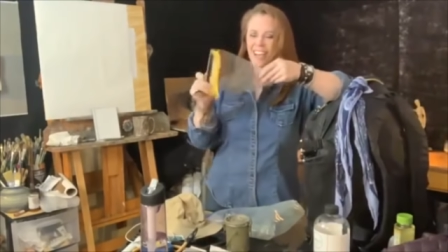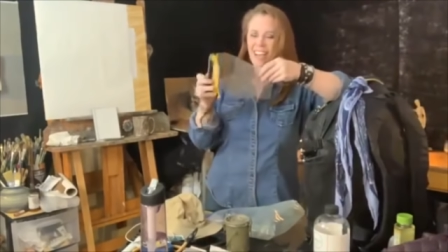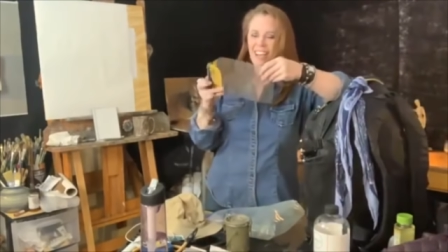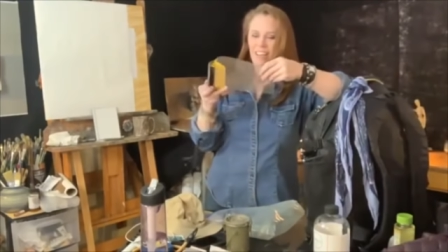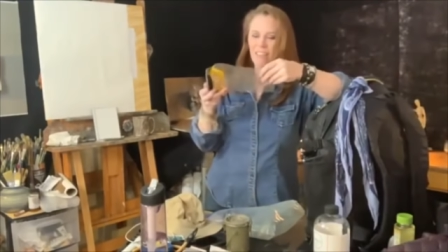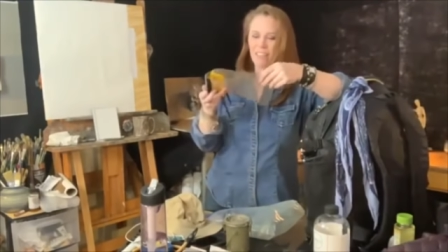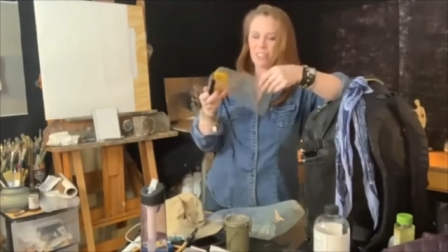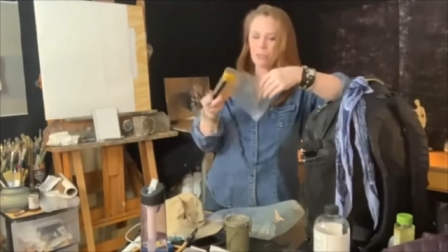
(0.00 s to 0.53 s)
I
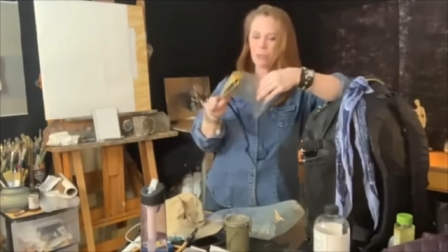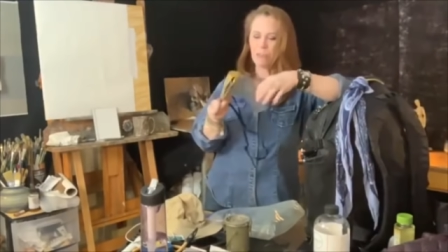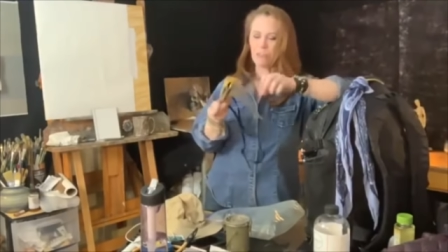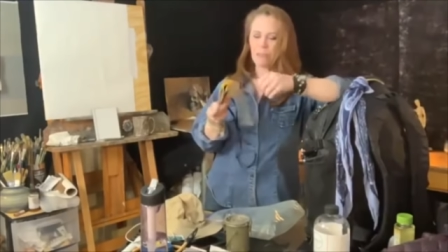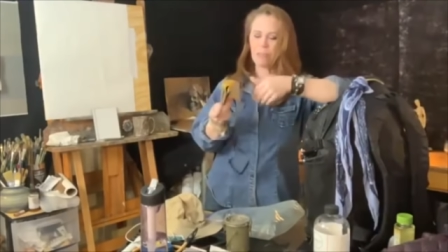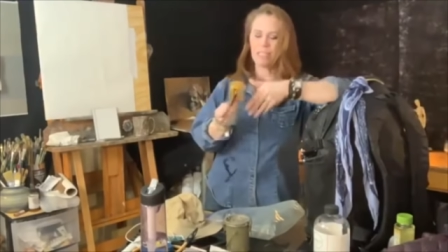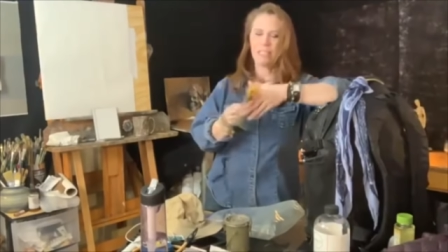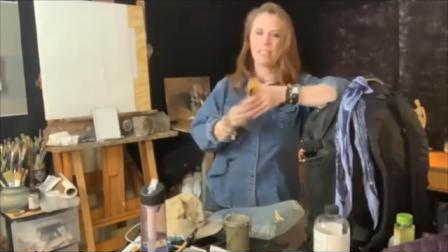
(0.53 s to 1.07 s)
have this one
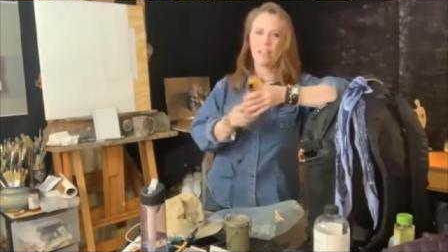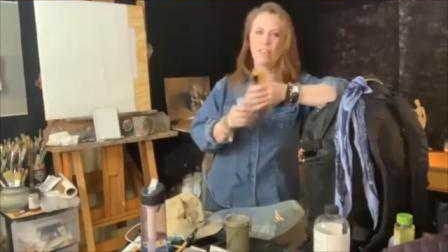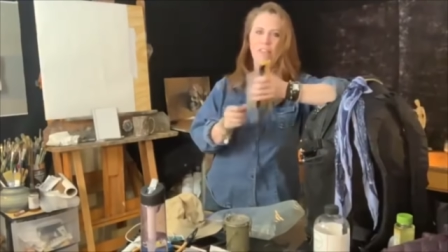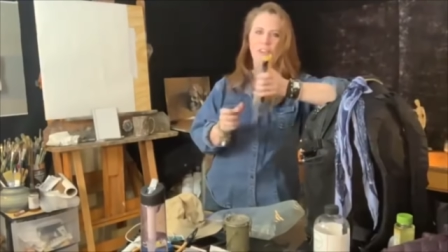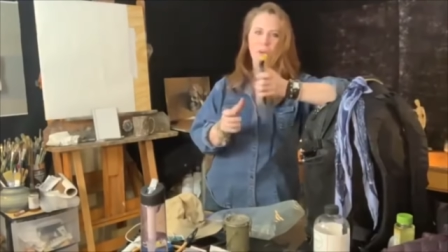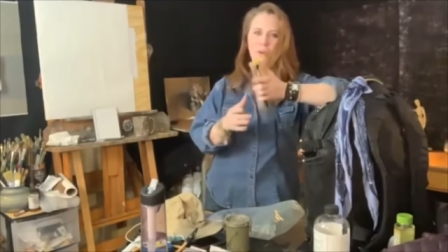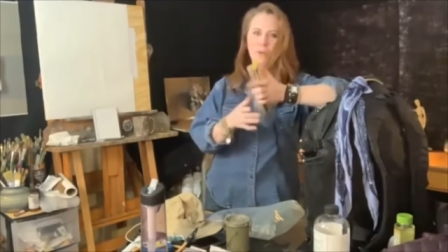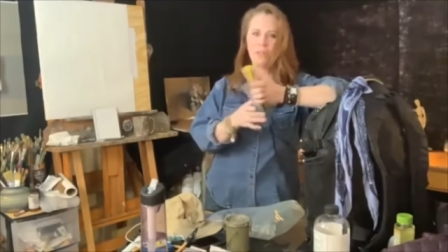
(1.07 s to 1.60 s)
for my cell
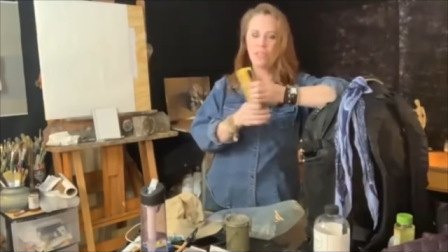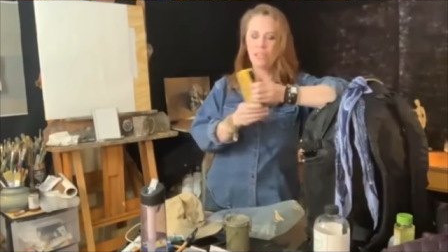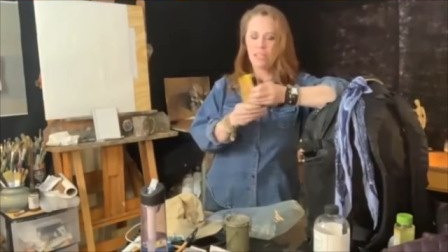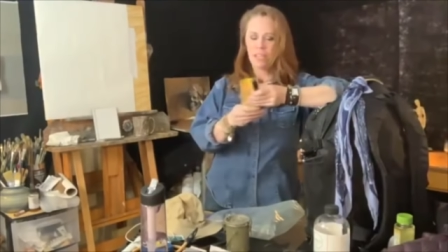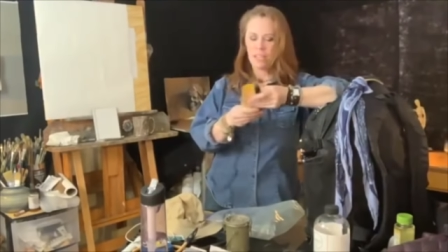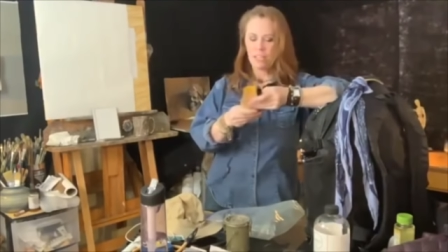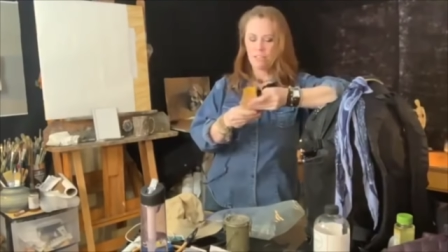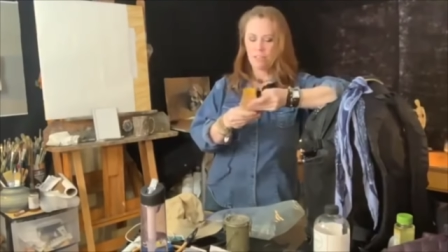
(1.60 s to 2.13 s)
phone.
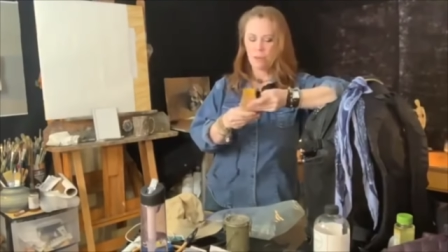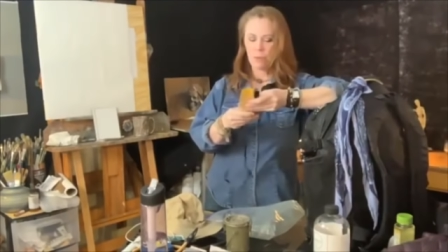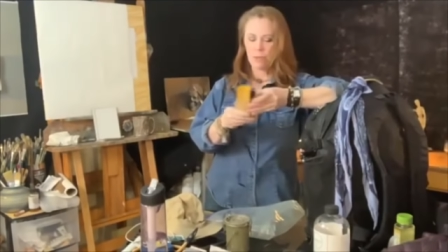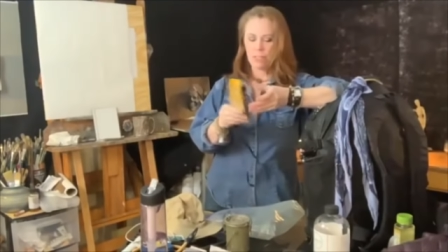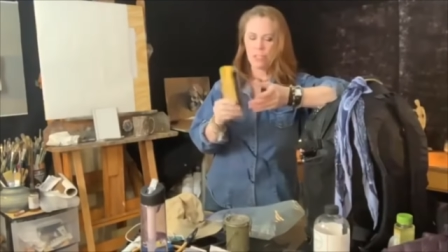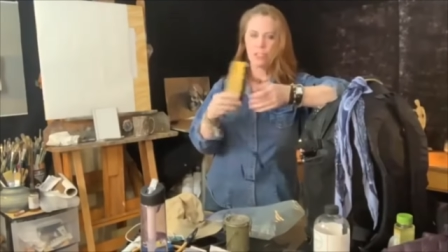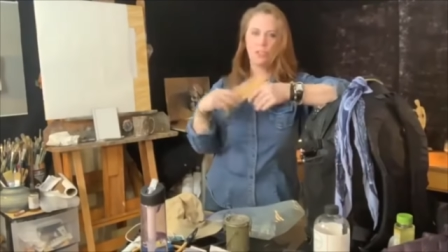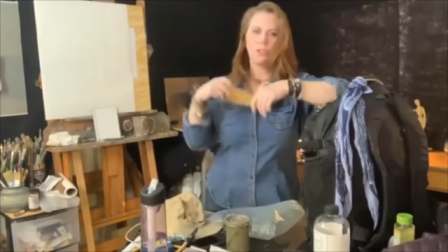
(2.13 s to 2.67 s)
If I
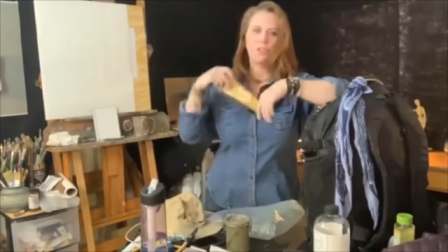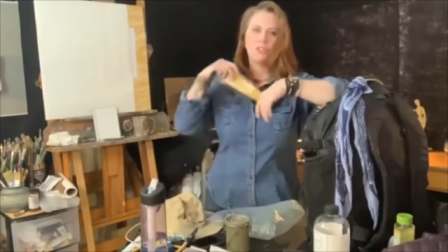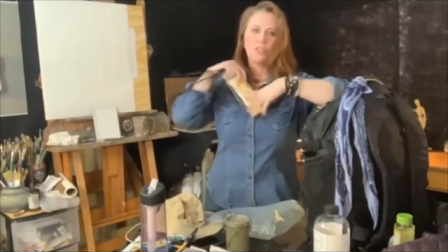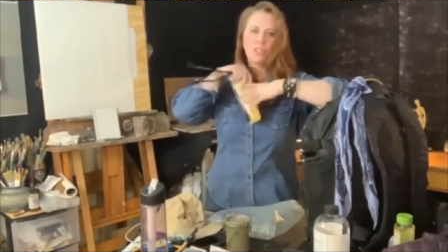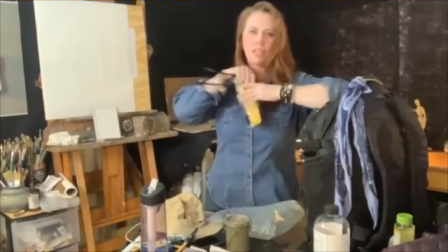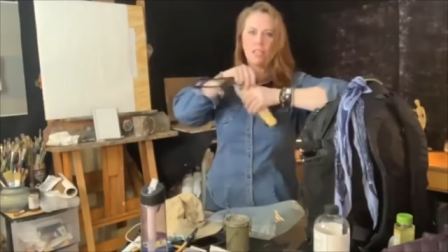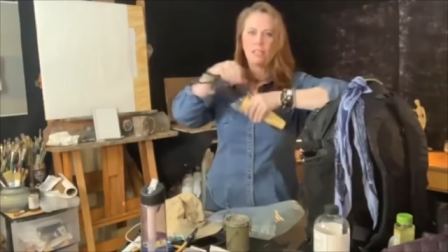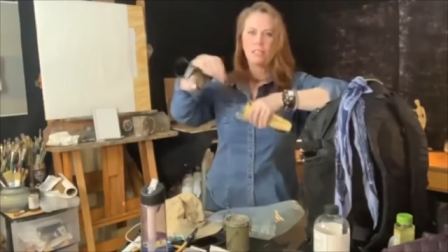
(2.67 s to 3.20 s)
want to,
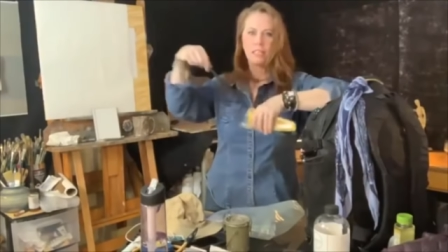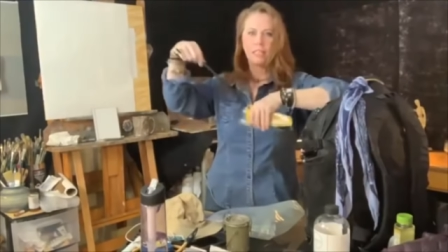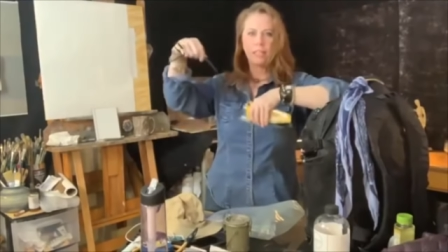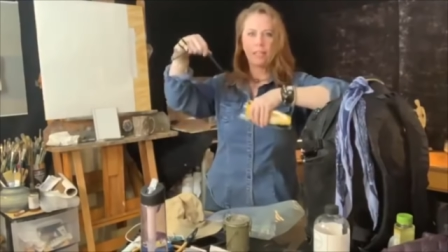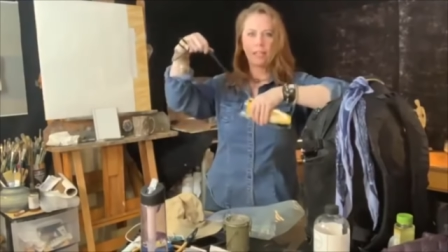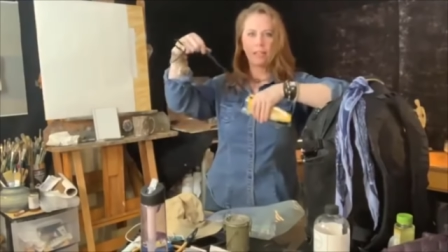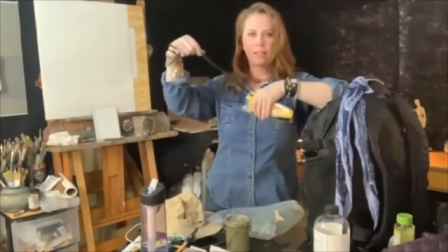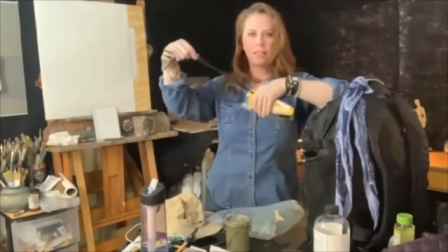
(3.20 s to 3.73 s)
just, it's like a
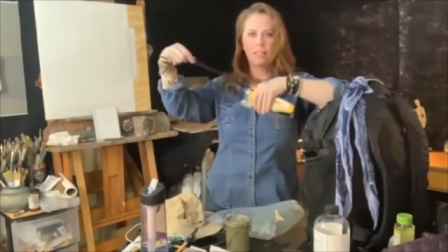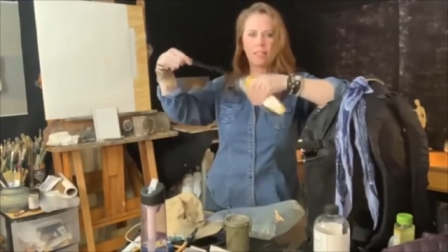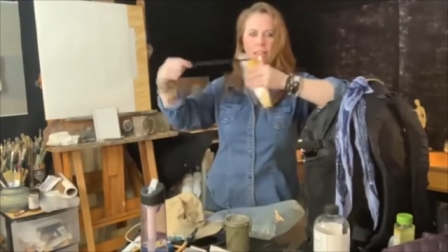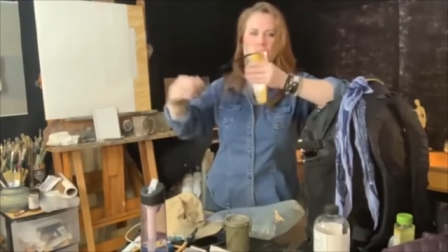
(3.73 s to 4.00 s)
necklace thing.